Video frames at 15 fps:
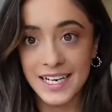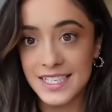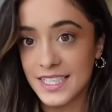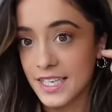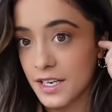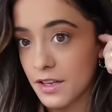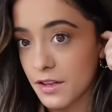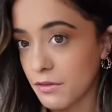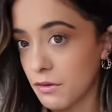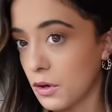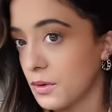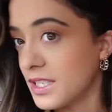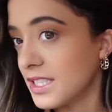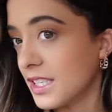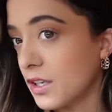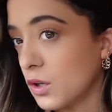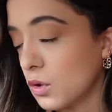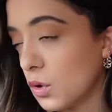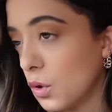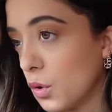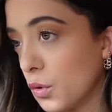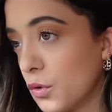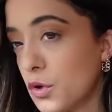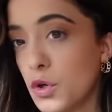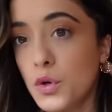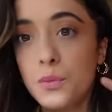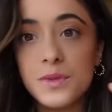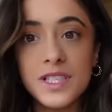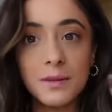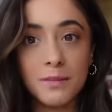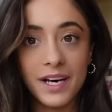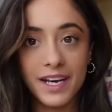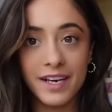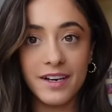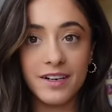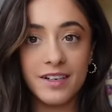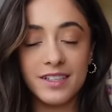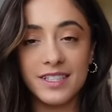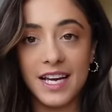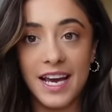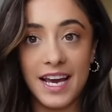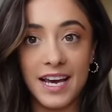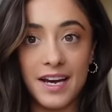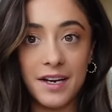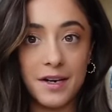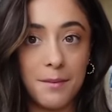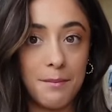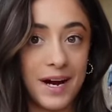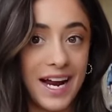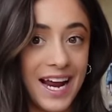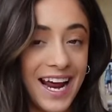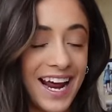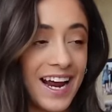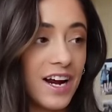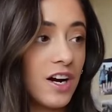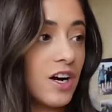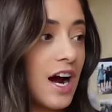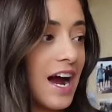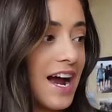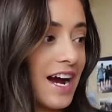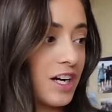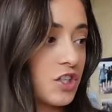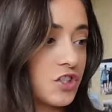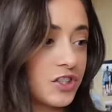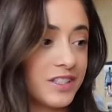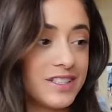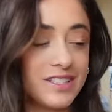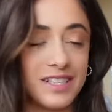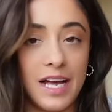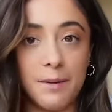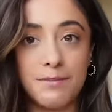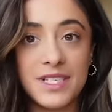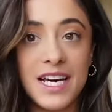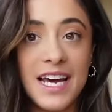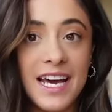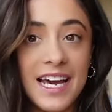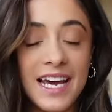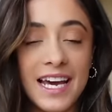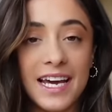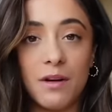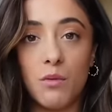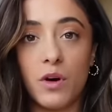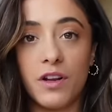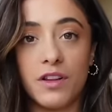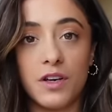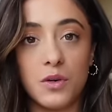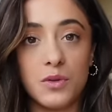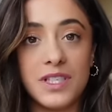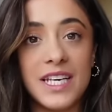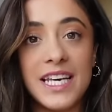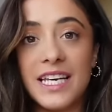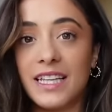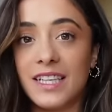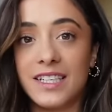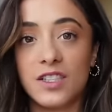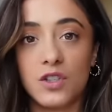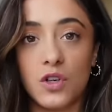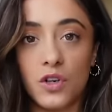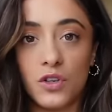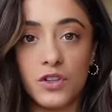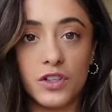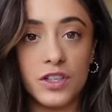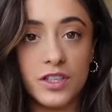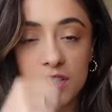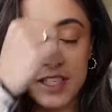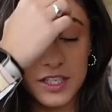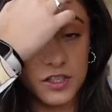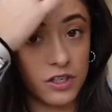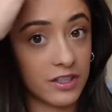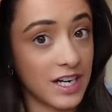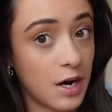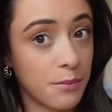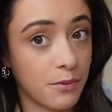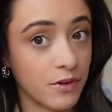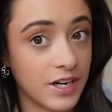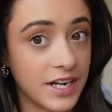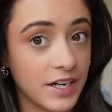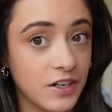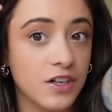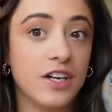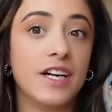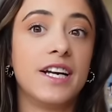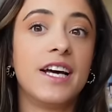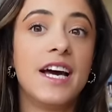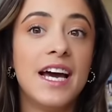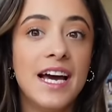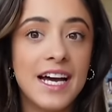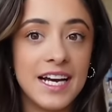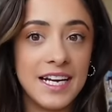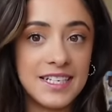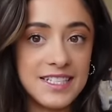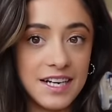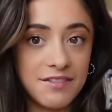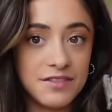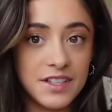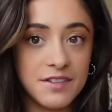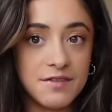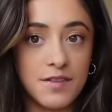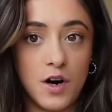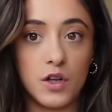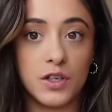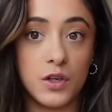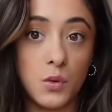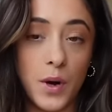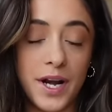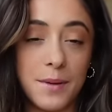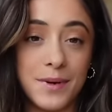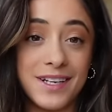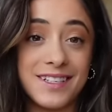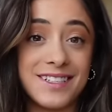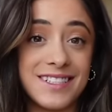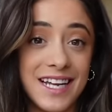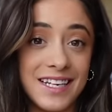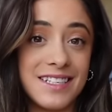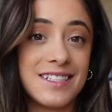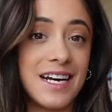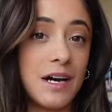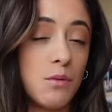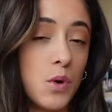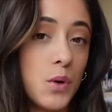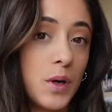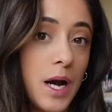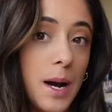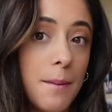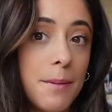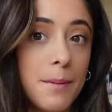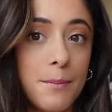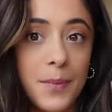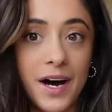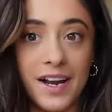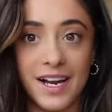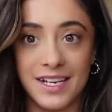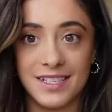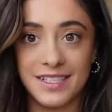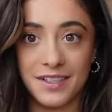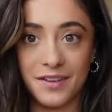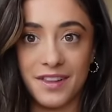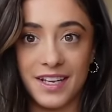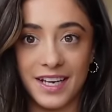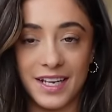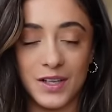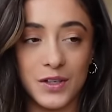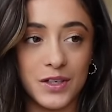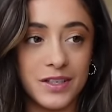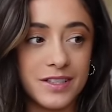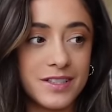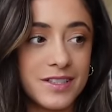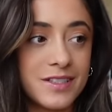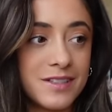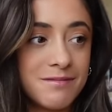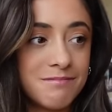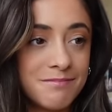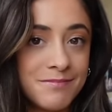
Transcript: I did throw these little gold hoops in my ears and my hair, I actually slept in one of those heatless curlers. It turned out pretty good. It's definitely fallen quite a bit since I woke up, but I still think it looks